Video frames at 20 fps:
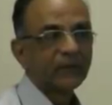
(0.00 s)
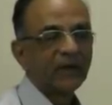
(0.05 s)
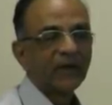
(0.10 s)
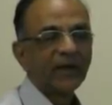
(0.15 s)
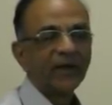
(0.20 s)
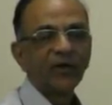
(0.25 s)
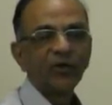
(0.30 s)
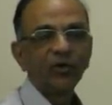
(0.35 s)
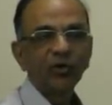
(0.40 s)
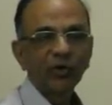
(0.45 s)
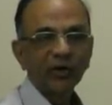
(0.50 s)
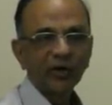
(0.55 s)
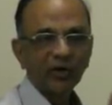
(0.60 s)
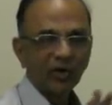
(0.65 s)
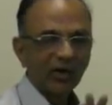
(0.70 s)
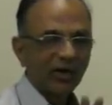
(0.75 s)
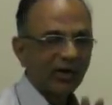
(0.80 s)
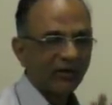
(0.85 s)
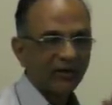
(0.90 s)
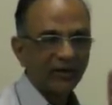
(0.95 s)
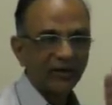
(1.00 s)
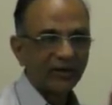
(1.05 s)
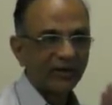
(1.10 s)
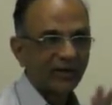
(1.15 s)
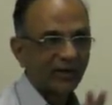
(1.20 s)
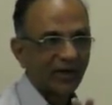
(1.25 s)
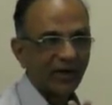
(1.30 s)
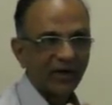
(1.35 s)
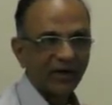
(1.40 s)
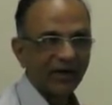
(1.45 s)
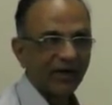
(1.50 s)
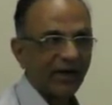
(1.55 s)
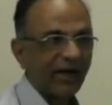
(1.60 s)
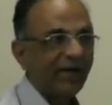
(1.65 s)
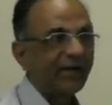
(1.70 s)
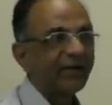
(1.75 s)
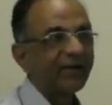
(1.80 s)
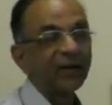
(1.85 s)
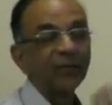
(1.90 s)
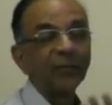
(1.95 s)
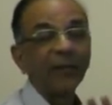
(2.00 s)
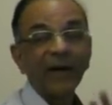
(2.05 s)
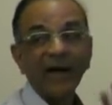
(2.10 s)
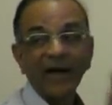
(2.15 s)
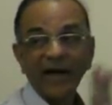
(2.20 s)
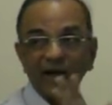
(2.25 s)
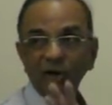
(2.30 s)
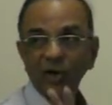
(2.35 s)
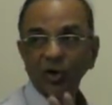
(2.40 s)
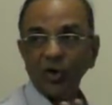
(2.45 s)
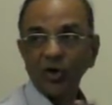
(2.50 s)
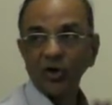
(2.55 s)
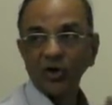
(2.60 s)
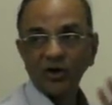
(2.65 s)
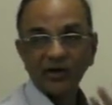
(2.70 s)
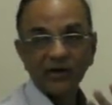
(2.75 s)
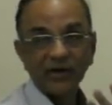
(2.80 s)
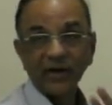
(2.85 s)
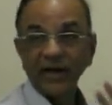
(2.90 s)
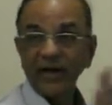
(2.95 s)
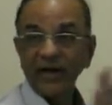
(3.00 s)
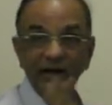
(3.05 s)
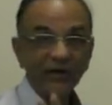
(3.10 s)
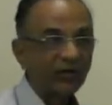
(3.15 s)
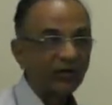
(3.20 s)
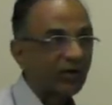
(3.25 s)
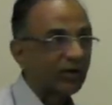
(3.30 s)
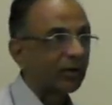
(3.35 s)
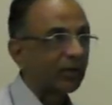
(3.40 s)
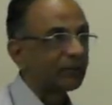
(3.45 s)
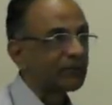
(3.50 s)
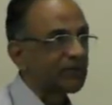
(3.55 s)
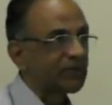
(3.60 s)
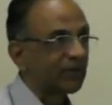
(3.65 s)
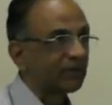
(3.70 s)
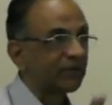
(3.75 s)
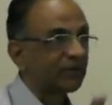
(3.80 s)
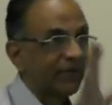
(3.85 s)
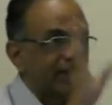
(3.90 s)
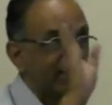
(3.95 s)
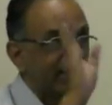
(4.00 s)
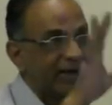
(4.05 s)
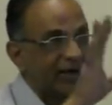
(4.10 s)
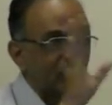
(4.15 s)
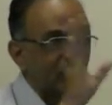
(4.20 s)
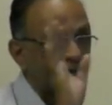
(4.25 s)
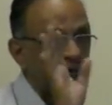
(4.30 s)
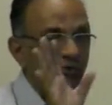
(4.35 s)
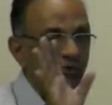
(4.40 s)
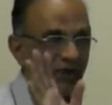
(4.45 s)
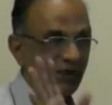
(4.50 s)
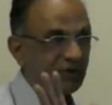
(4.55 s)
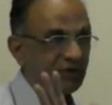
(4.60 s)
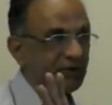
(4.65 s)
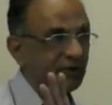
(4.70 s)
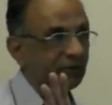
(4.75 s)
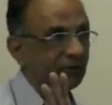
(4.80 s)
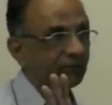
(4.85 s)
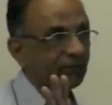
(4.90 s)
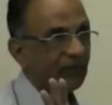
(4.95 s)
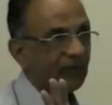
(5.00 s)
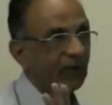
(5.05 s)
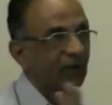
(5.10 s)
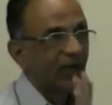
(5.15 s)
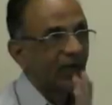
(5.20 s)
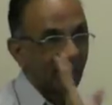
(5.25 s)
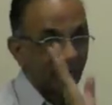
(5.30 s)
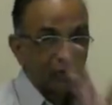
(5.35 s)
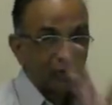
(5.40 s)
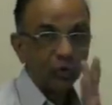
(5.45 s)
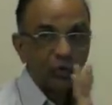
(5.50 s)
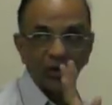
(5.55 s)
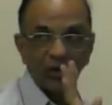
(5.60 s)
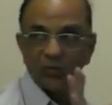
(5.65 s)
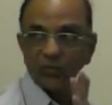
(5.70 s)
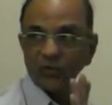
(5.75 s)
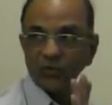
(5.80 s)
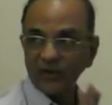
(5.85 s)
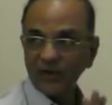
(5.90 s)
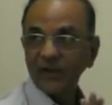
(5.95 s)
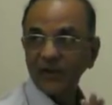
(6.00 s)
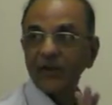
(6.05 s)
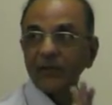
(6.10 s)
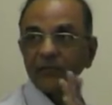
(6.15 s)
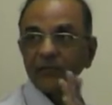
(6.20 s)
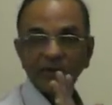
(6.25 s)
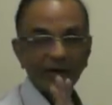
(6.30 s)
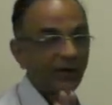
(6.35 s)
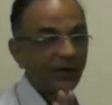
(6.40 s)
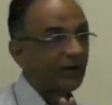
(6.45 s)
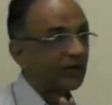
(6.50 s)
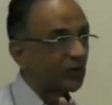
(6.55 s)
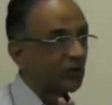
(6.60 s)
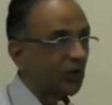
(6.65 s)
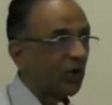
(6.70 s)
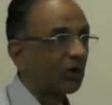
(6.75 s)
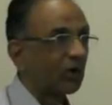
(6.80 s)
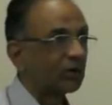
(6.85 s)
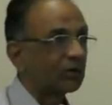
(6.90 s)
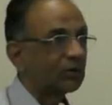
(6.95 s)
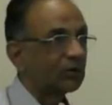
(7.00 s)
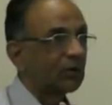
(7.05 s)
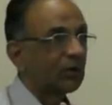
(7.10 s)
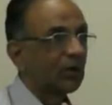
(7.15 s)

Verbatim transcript: And you cannot have it in the right atrium at all under any circumstance. They have to change it. And you have to tell them that it is wrong.